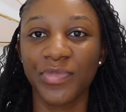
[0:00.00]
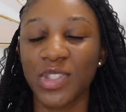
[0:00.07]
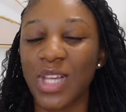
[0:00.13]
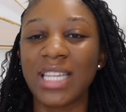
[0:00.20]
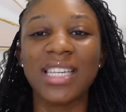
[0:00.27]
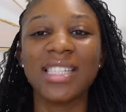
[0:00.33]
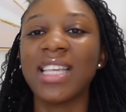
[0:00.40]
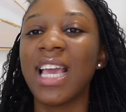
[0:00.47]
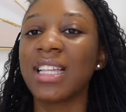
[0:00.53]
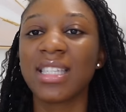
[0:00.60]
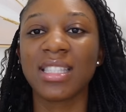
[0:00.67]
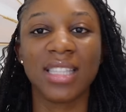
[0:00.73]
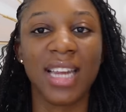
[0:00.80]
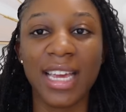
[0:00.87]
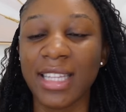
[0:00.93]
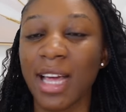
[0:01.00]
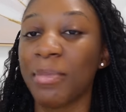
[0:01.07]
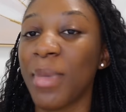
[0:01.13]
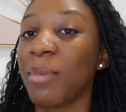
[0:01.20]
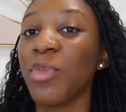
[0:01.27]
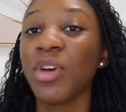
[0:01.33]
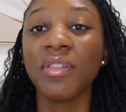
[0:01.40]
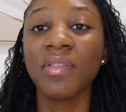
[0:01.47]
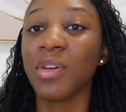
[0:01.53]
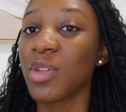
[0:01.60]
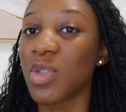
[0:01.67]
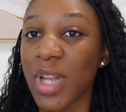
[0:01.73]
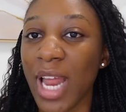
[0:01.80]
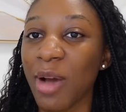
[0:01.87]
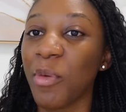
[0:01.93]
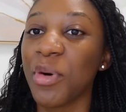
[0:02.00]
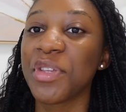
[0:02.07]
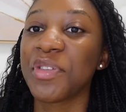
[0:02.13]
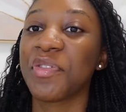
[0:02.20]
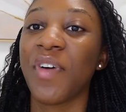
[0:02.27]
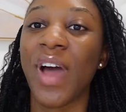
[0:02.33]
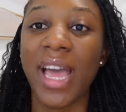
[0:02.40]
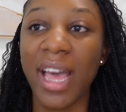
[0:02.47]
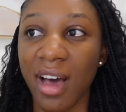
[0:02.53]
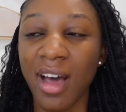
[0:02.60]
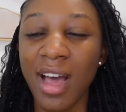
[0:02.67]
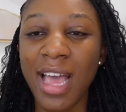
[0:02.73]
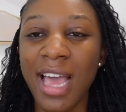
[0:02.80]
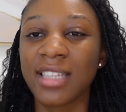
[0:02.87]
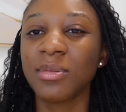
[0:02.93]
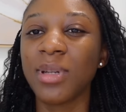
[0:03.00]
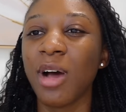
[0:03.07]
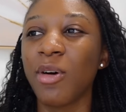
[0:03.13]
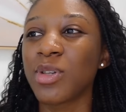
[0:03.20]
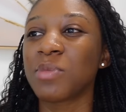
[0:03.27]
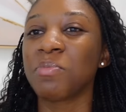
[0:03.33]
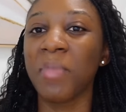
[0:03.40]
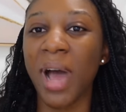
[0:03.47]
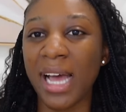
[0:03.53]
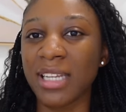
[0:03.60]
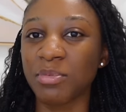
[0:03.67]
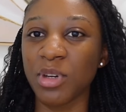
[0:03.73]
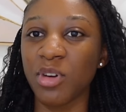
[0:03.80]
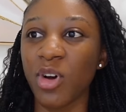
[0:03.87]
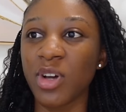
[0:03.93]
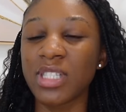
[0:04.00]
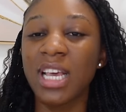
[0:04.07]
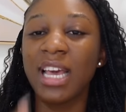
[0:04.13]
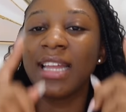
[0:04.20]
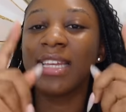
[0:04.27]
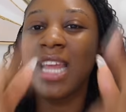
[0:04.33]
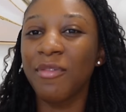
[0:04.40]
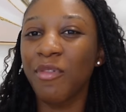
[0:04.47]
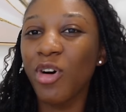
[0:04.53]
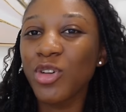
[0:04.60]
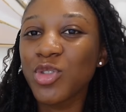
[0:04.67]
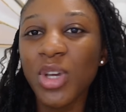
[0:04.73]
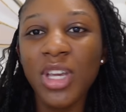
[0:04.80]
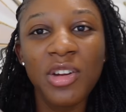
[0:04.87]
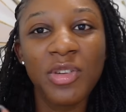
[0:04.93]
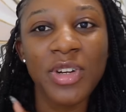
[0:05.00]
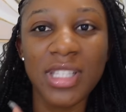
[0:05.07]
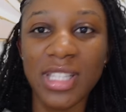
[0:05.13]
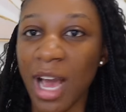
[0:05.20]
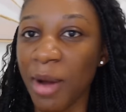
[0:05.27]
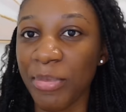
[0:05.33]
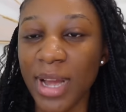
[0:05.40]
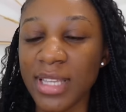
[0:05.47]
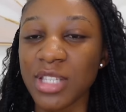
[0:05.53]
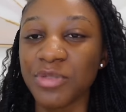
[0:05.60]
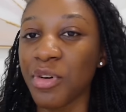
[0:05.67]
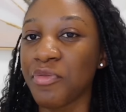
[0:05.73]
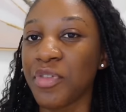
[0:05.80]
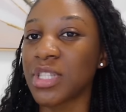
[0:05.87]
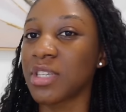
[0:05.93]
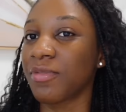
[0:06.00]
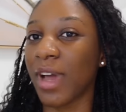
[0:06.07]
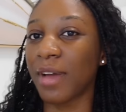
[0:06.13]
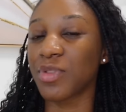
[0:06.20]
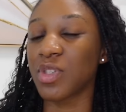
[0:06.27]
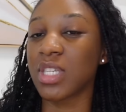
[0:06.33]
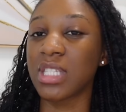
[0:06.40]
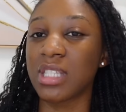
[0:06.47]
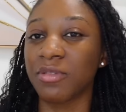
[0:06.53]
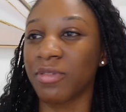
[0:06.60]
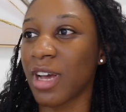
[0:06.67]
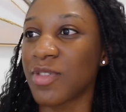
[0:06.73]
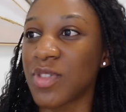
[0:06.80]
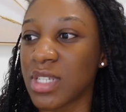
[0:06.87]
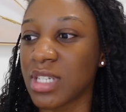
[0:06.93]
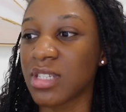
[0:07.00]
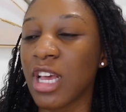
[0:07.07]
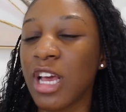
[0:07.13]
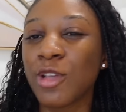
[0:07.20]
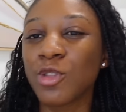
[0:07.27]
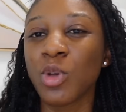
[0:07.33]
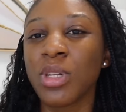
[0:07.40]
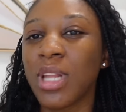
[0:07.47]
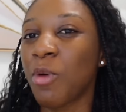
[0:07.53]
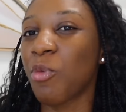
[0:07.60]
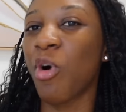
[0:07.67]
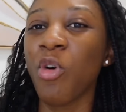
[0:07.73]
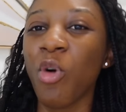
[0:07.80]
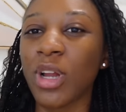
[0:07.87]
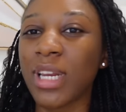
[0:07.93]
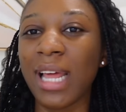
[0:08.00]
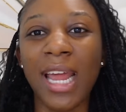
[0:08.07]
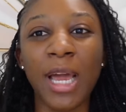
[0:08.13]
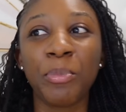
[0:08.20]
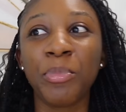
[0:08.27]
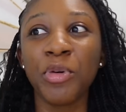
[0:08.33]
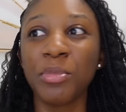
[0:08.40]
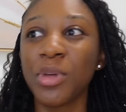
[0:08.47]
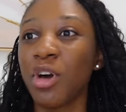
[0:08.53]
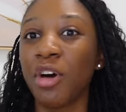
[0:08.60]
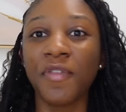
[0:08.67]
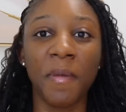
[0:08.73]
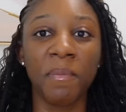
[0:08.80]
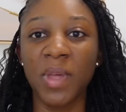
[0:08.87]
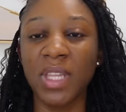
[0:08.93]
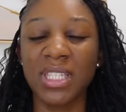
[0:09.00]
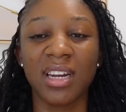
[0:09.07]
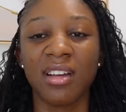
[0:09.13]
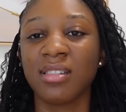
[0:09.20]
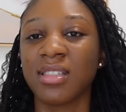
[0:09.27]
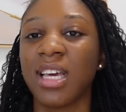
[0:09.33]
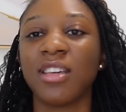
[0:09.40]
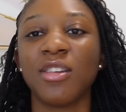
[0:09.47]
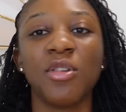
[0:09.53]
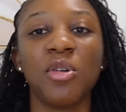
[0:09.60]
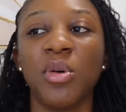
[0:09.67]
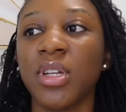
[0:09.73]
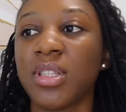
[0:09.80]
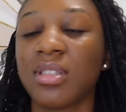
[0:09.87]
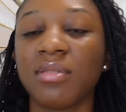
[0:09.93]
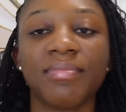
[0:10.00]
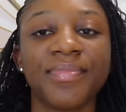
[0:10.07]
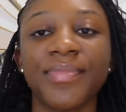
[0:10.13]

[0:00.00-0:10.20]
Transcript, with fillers: so i just ate it like that but i'm not even going to lie it was fire except i was mad because they've also increased their prices from 45 to 65 cedis so the wrong order like put me off a bit and i was like you know what